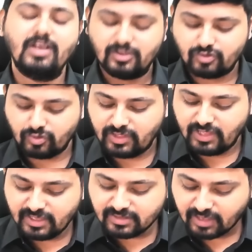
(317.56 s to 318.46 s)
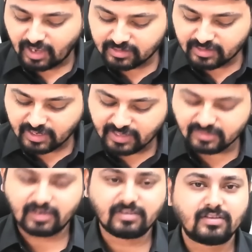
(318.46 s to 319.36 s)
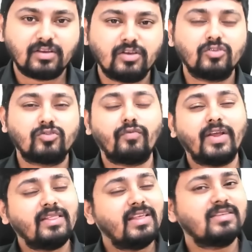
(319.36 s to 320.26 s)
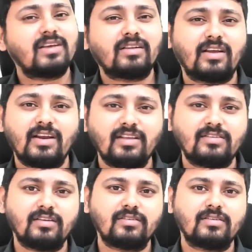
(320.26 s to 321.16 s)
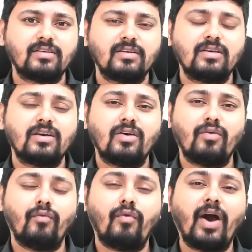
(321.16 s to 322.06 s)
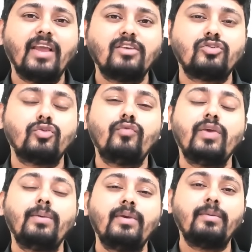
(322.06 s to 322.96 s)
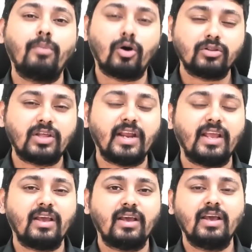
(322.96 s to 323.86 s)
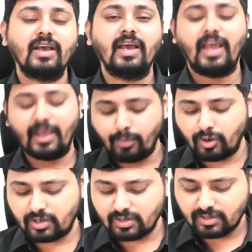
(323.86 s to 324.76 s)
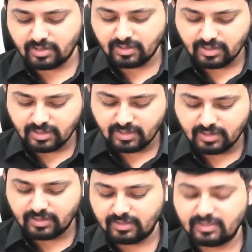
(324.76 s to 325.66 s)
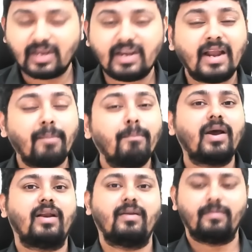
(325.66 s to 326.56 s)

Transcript: So these are the reasons. So when these are the reasons, why should we be bothering about the number?